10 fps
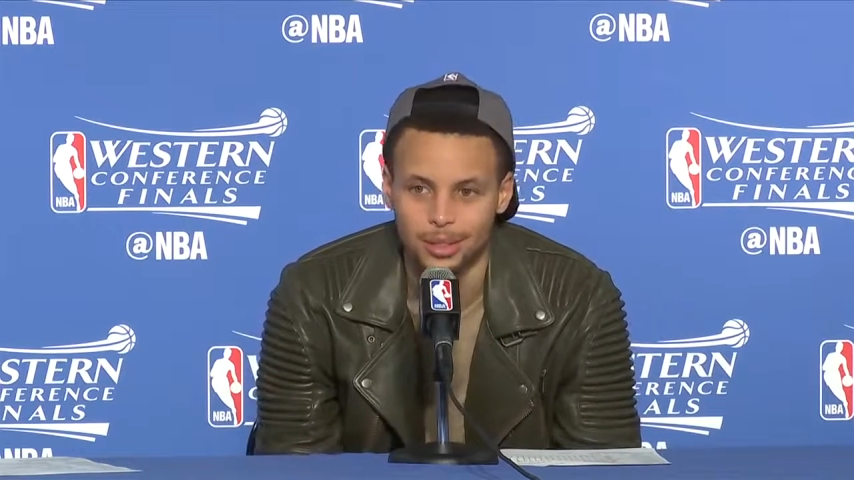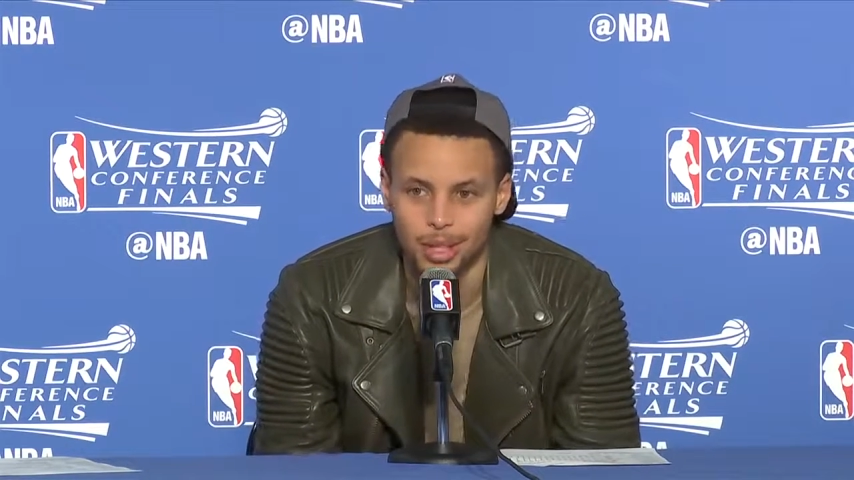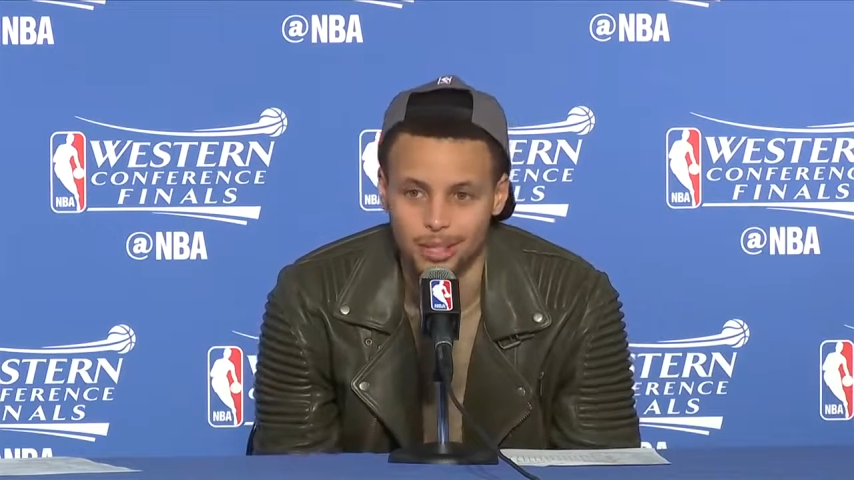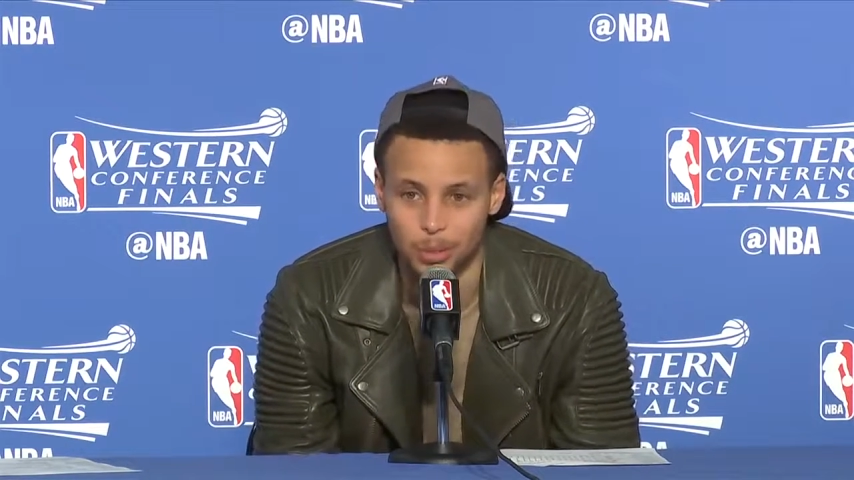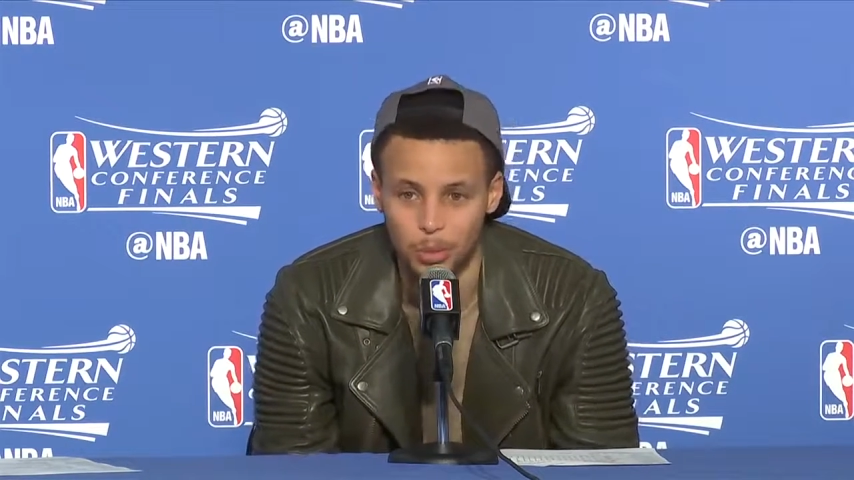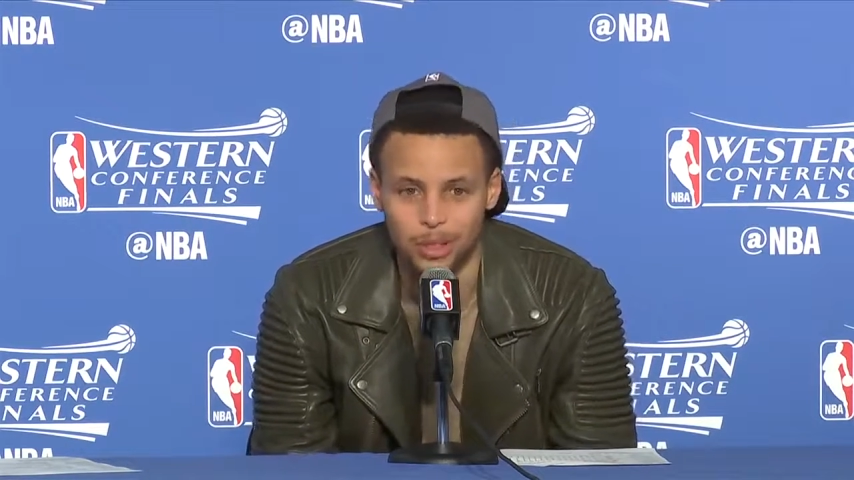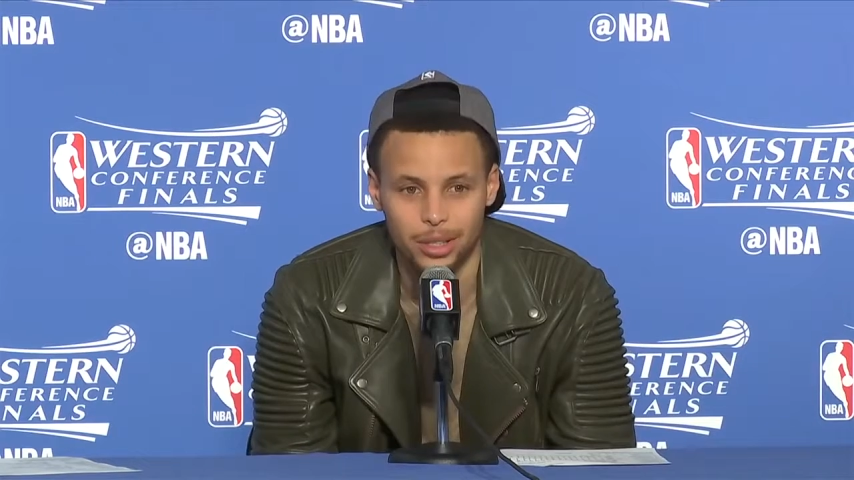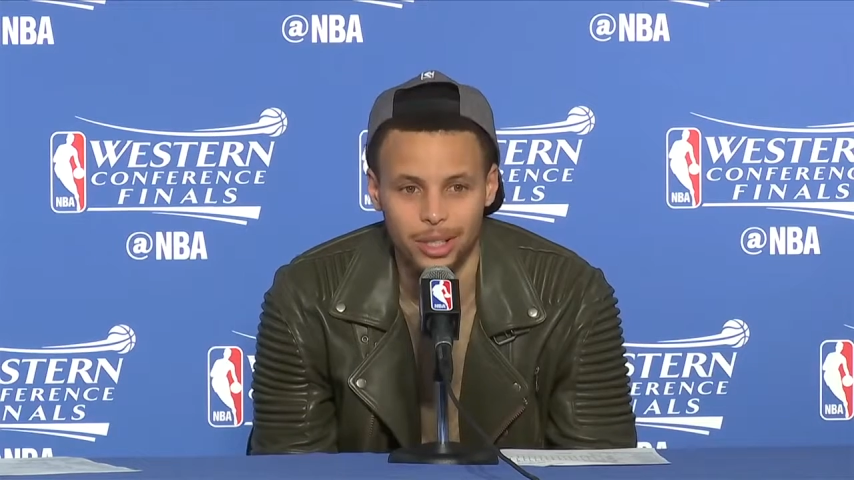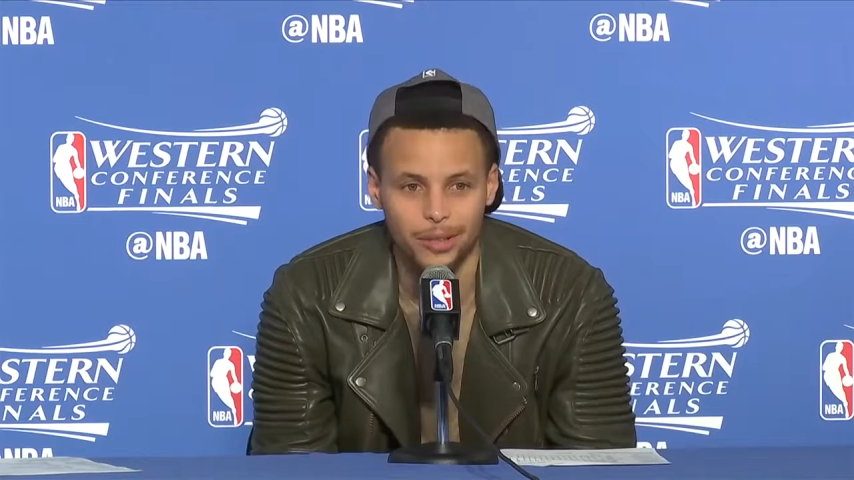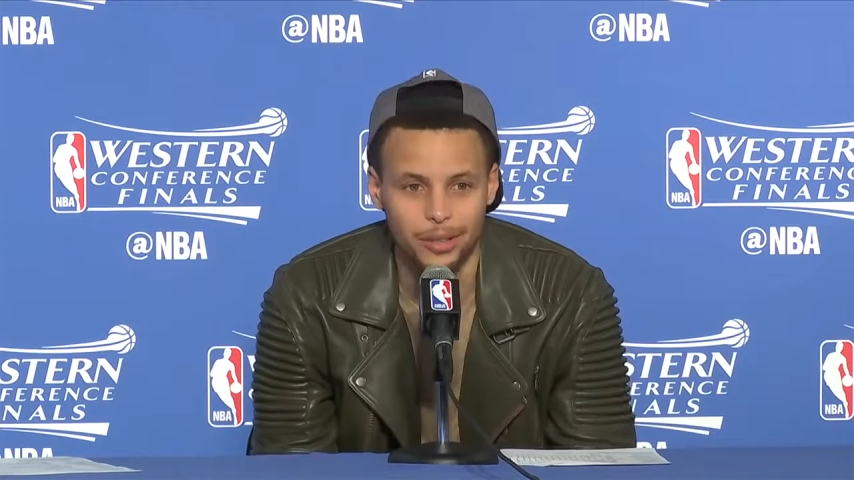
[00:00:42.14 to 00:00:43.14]
that's the one
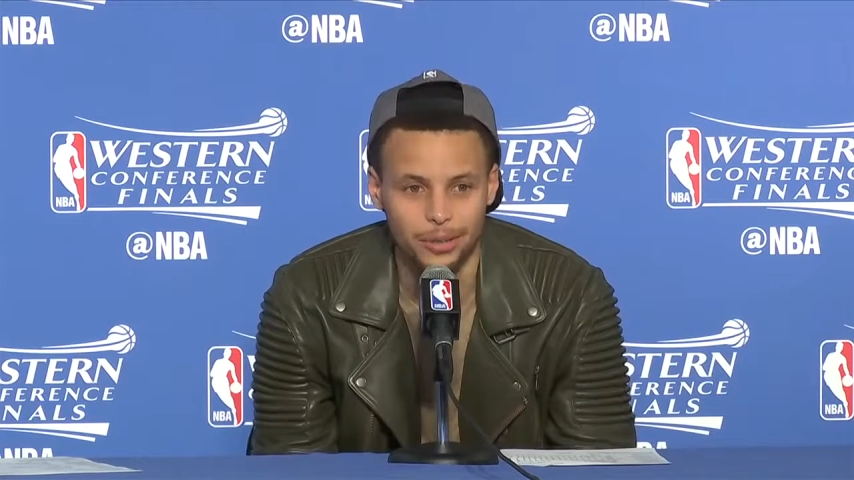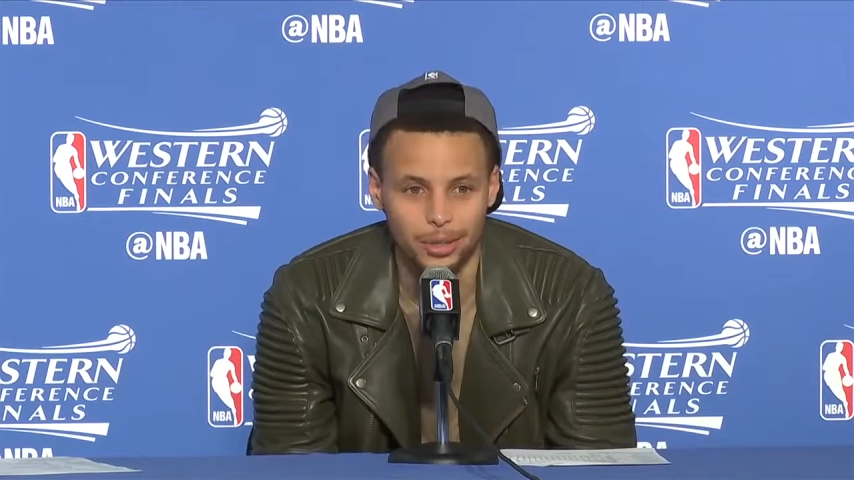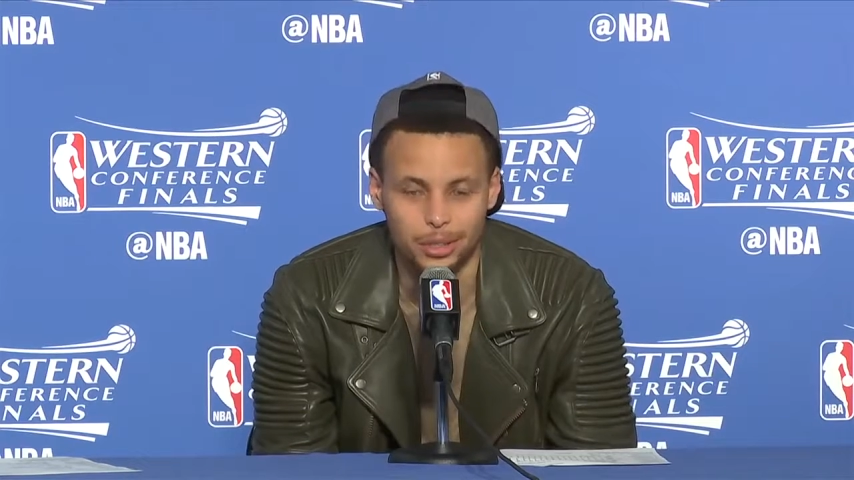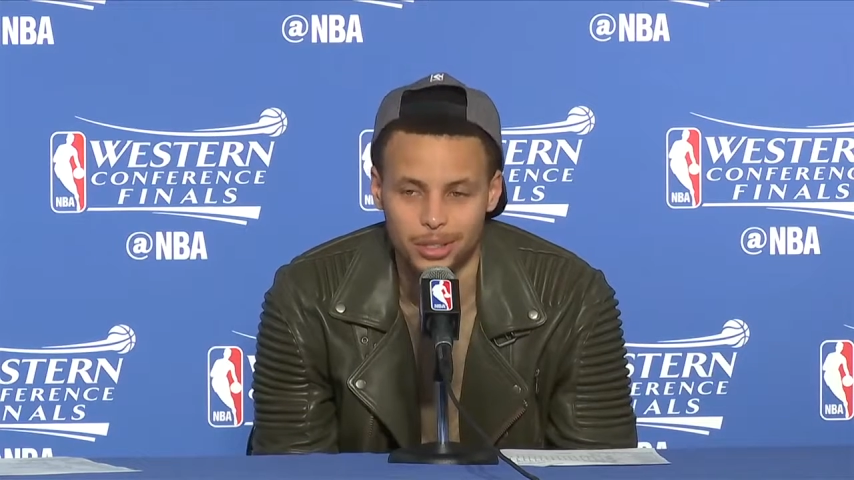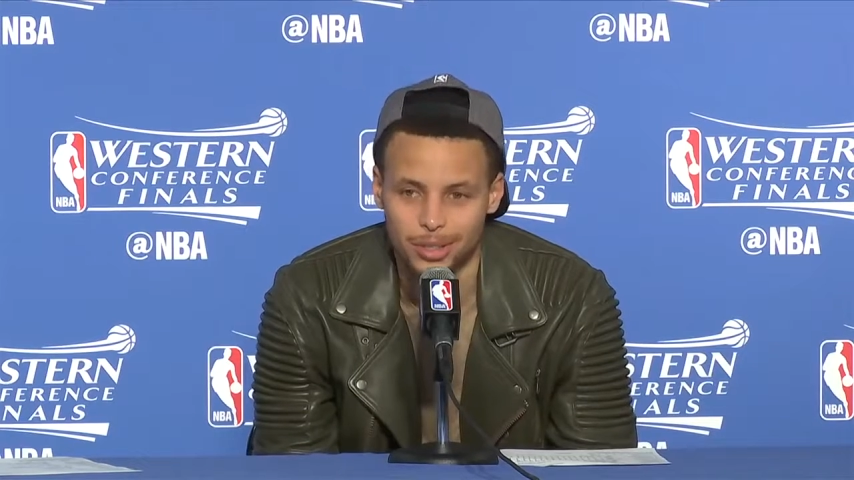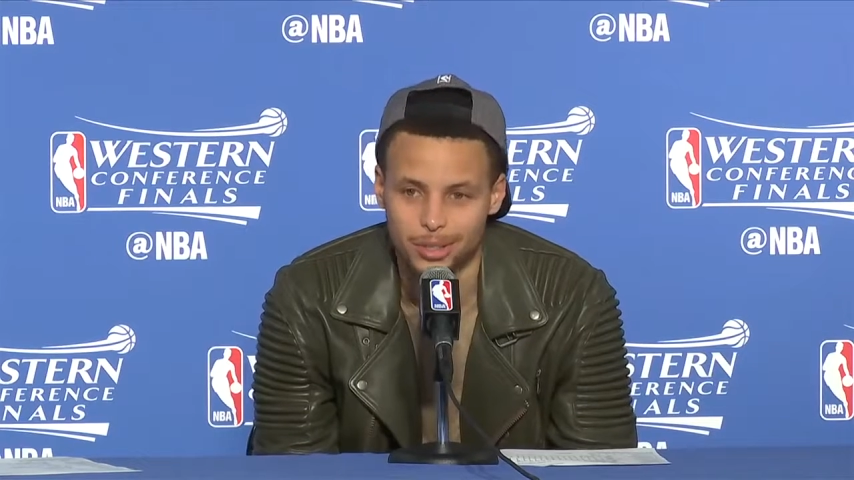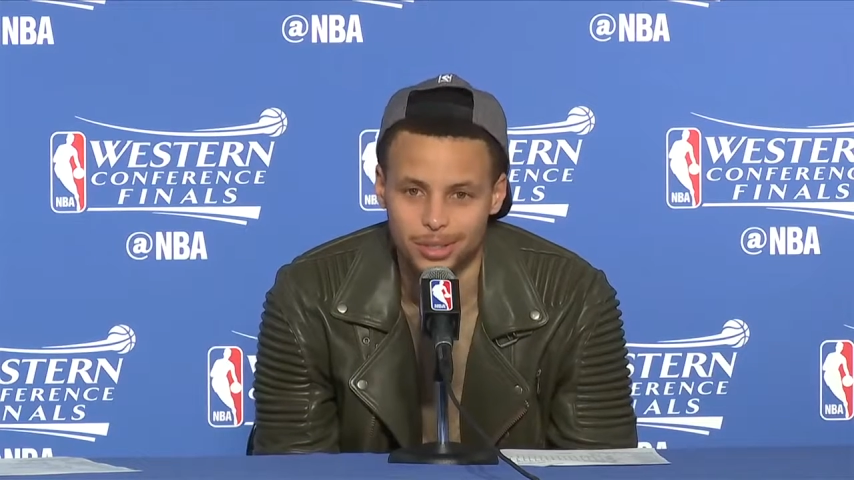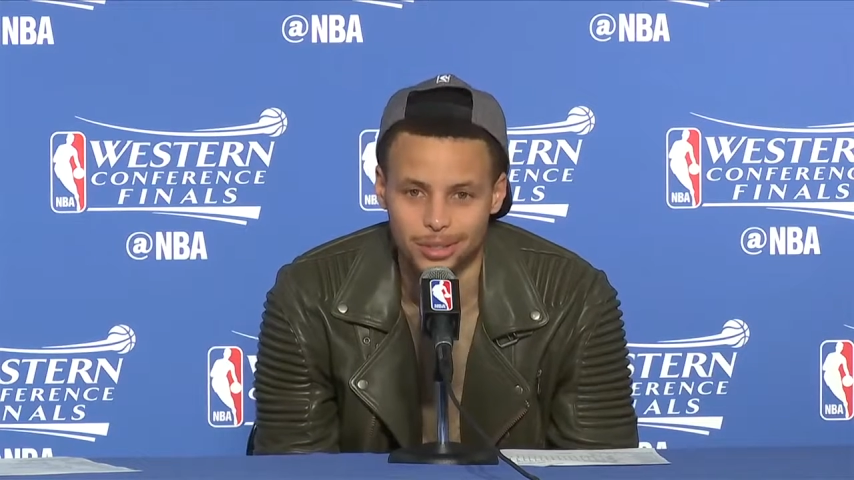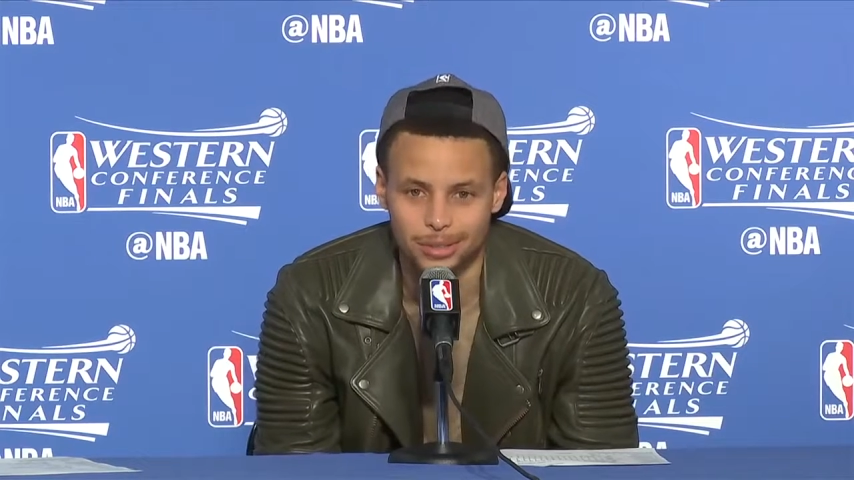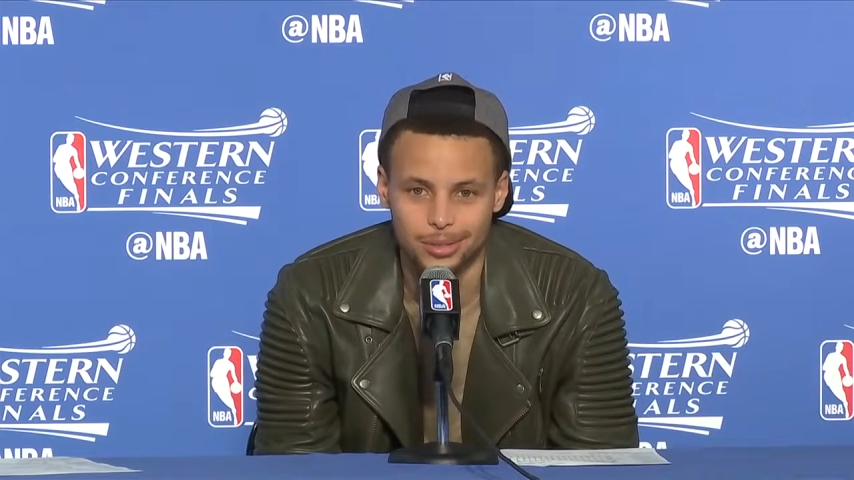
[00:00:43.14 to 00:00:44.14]
thing I, have learned is
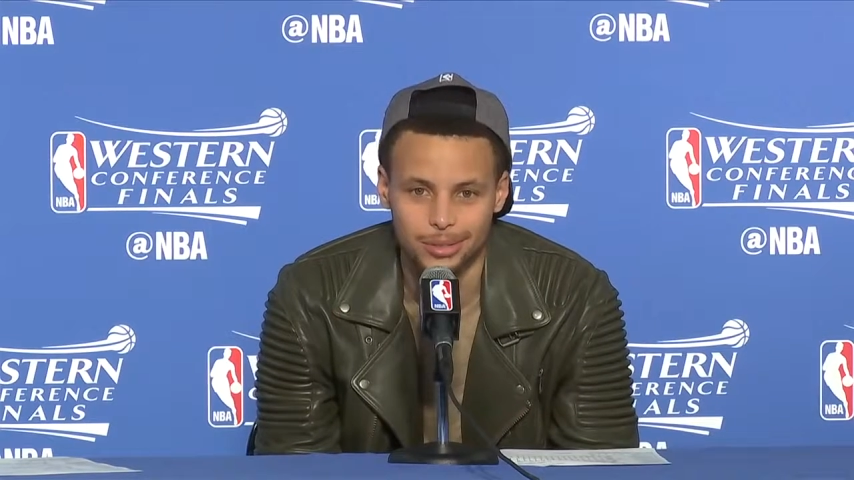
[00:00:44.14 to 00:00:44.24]
just